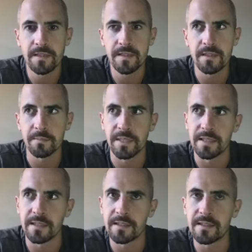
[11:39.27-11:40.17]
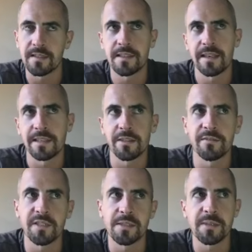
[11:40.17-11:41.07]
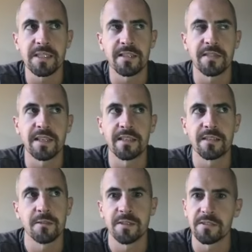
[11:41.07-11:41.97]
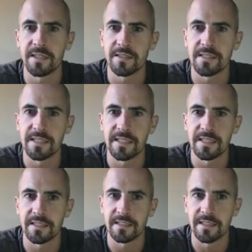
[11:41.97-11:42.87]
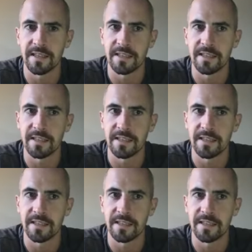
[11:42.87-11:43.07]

to be to to like convince myself that I'll do it so I can say that I did it.